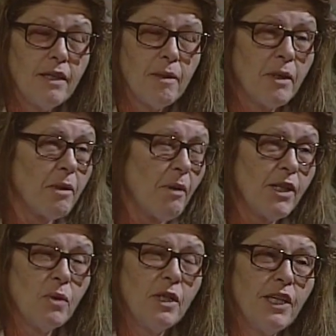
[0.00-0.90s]
I mean, in my
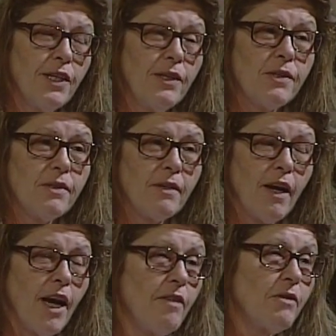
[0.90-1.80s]
20 years,
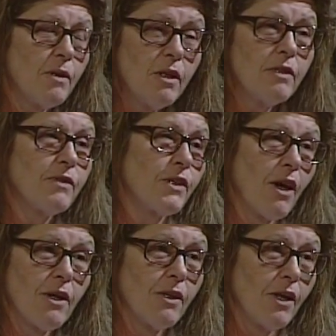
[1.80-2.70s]
I've looked for an
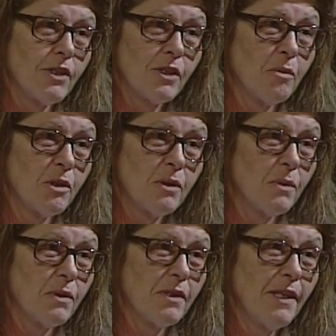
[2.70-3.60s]
oncological
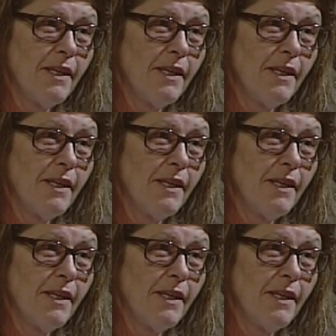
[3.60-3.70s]
masseuse.